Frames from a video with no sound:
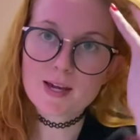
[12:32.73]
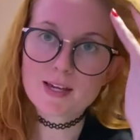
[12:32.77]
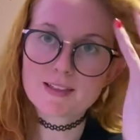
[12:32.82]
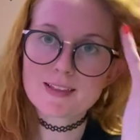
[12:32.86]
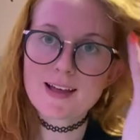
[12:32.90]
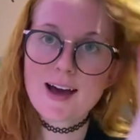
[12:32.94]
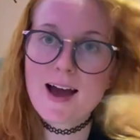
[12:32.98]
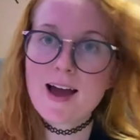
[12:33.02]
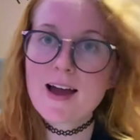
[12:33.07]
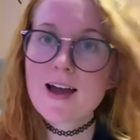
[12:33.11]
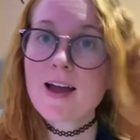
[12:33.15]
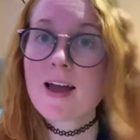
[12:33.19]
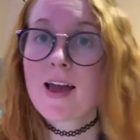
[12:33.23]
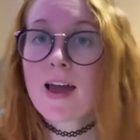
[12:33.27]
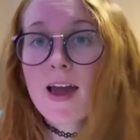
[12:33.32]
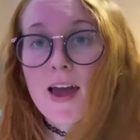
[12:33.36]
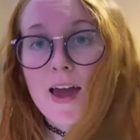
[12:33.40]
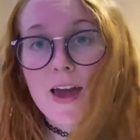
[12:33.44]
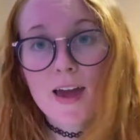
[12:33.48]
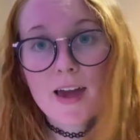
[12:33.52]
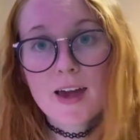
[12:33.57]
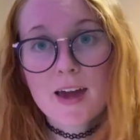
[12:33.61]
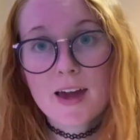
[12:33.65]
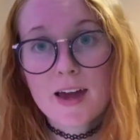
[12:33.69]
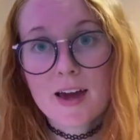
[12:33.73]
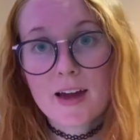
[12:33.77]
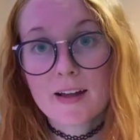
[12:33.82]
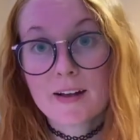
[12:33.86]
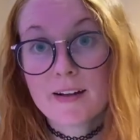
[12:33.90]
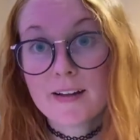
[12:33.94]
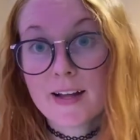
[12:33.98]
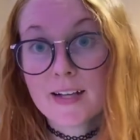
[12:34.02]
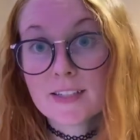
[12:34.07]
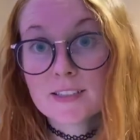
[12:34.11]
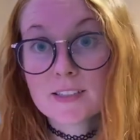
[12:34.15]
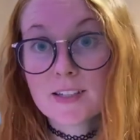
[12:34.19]
that, and
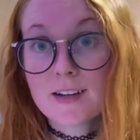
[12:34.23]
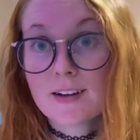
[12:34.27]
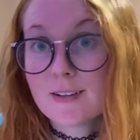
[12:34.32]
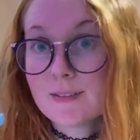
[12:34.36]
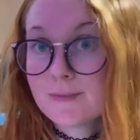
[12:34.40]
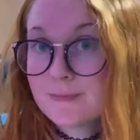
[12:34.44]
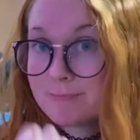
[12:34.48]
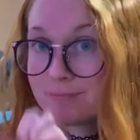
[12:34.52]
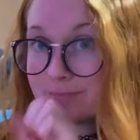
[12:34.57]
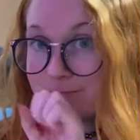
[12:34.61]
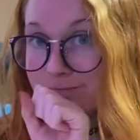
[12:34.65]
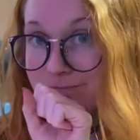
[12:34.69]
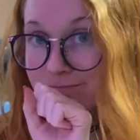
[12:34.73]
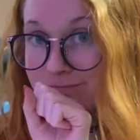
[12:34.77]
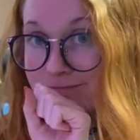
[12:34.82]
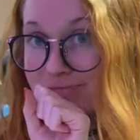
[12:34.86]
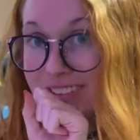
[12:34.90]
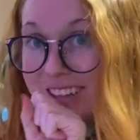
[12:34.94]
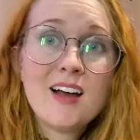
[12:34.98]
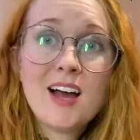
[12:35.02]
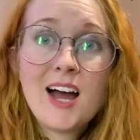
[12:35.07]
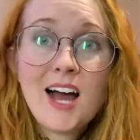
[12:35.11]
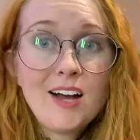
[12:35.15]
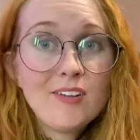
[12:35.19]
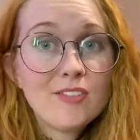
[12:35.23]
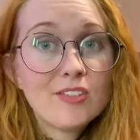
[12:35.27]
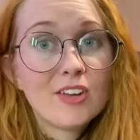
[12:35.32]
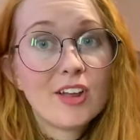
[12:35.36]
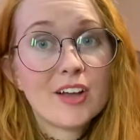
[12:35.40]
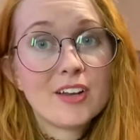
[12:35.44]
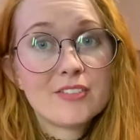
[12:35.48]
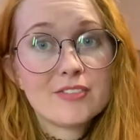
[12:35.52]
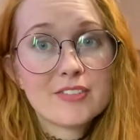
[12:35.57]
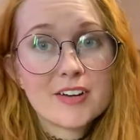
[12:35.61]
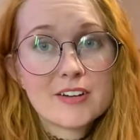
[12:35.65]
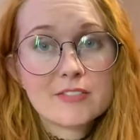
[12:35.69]
that's all. I have a lot
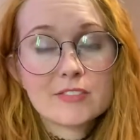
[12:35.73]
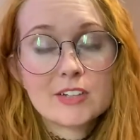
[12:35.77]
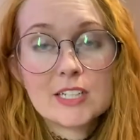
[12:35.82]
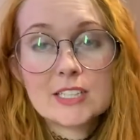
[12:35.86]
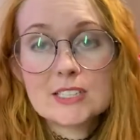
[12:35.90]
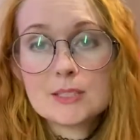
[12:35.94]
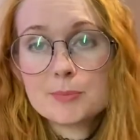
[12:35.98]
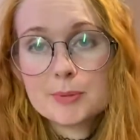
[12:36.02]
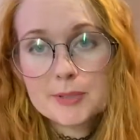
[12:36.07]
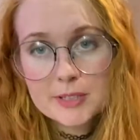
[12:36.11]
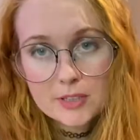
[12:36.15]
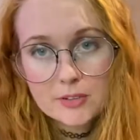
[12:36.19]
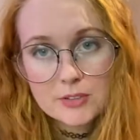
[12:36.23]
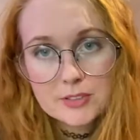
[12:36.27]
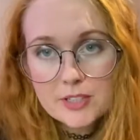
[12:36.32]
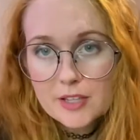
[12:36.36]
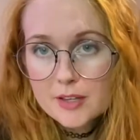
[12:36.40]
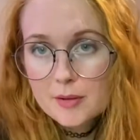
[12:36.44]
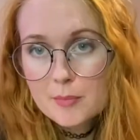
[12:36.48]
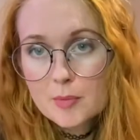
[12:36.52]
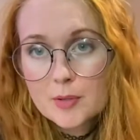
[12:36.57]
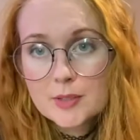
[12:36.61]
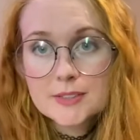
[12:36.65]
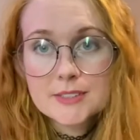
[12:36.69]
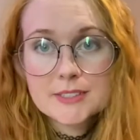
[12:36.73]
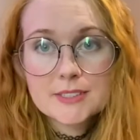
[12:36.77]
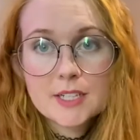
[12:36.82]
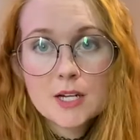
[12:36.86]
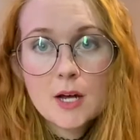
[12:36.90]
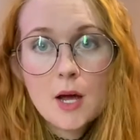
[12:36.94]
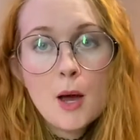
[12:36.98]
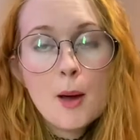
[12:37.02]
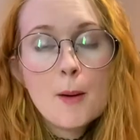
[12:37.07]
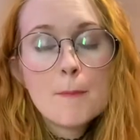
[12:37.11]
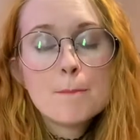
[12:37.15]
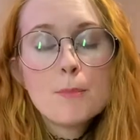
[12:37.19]
of favorites, but those are the most
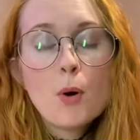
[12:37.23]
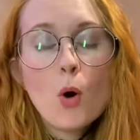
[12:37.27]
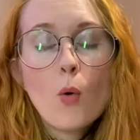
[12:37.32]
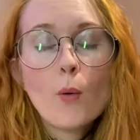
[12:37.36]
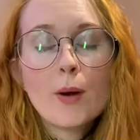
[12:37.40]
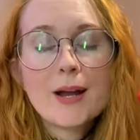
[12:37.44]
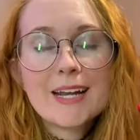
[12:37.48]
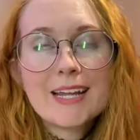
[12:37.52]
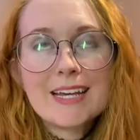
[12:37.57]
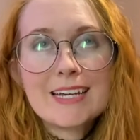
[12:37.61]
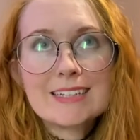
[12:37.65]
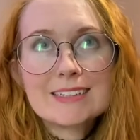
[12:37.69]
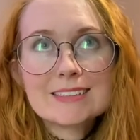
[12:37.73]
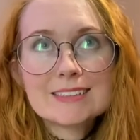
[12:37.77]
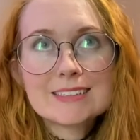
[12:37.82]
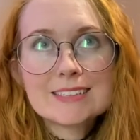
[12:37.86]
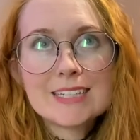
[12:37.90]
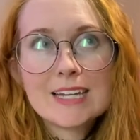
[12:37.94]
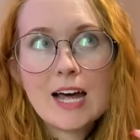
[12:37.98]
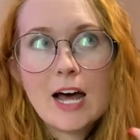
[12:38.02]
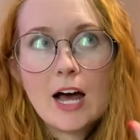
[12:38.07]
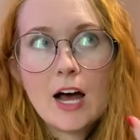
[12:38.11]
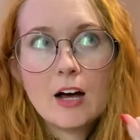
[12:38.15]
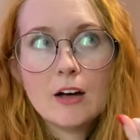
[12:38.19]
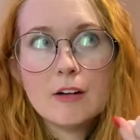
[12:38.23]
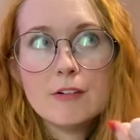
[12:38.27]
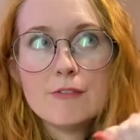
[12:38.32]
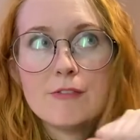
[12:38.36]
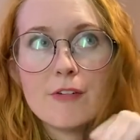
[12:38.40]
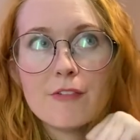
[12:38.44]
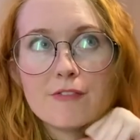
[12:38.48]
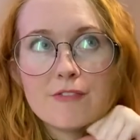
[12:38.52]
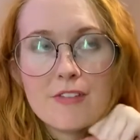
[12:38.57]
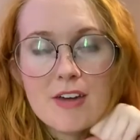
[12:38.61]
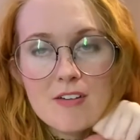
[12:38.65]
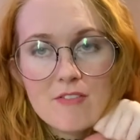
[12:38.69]
poignant of
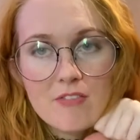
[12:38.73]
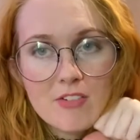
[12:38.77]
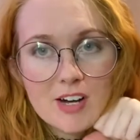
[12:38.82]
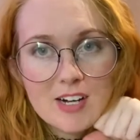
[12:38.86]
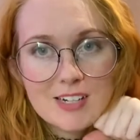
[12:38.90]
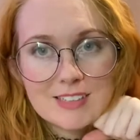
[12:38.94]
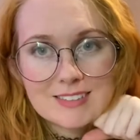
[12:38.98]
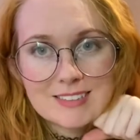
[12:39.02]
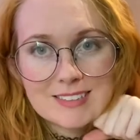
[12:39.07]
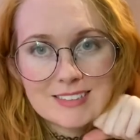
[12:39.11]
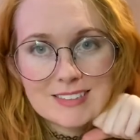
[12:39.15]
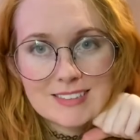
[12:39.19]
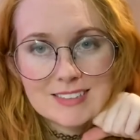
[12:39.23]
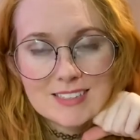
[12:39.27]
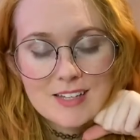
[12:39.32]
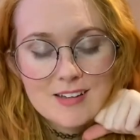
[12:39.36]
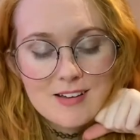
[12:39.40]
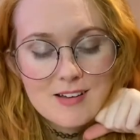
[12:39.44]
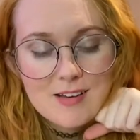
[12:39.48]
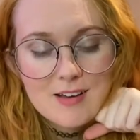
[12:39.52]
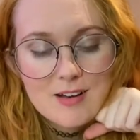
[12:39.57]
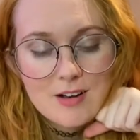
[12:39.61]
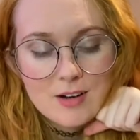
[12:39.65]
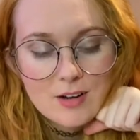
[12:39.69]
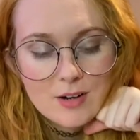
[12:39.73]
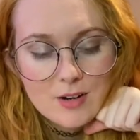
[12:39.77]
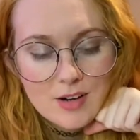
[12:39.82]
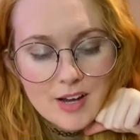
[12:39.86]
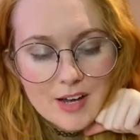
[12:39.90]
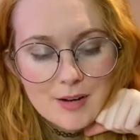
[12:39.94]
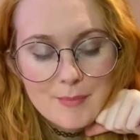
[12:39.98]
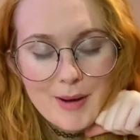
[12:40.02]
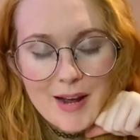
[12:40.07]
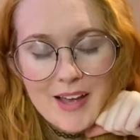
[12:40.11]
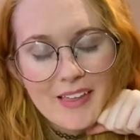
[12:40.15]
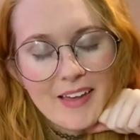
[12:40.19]
favorites
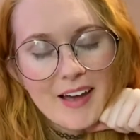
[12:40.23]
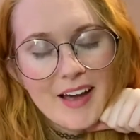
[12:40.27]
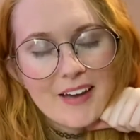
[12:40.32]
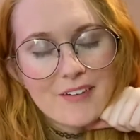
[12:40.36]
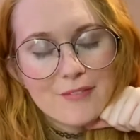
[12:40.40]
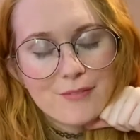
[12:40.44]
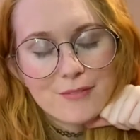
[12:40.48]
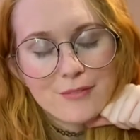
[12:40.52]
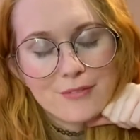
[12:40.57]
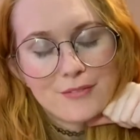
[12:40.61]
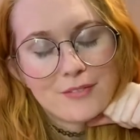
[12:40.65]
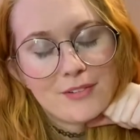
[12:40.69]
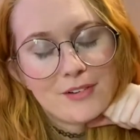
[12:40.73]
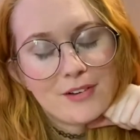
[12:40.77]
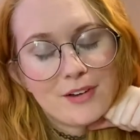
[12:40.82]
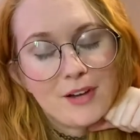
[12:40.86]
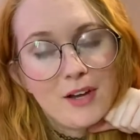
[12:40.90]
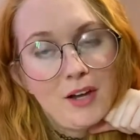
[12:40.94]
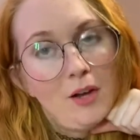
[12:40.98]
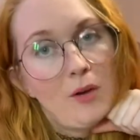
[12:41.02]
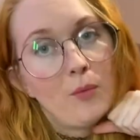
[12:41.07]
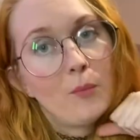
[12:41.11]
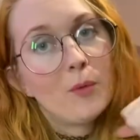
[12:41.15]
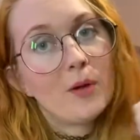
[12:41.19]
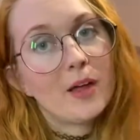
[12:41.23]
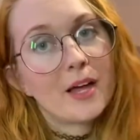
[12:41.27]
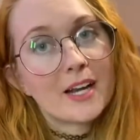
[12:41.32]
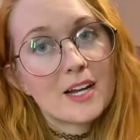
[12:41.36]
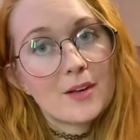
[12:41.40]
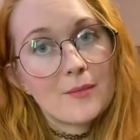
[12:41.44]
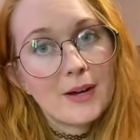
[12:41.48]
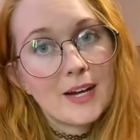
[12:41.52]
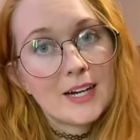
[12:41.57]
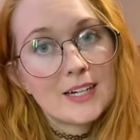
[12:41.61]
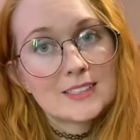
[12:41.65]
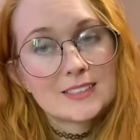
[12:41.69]
in my life. Well,
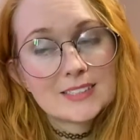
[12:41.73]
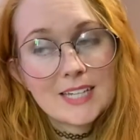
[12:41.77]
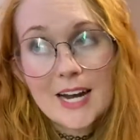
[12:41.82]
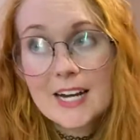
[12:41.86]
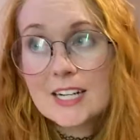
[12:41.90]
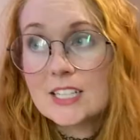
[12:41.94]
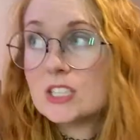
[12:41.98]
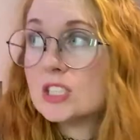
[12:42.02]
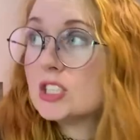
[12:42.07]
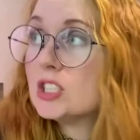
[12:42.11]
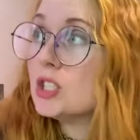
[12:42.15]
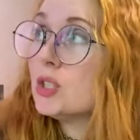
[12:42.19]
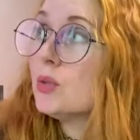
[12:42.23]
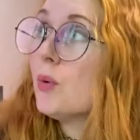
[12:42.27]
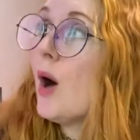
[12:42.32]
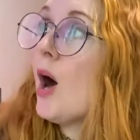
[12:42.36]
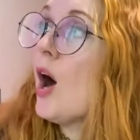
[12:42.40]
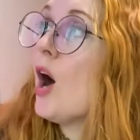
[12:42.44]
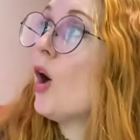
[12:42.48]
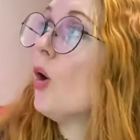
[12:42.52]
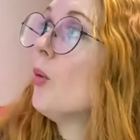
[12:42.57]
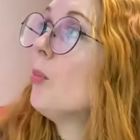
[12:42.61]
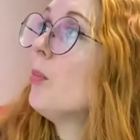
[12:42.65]
anyways, I do hope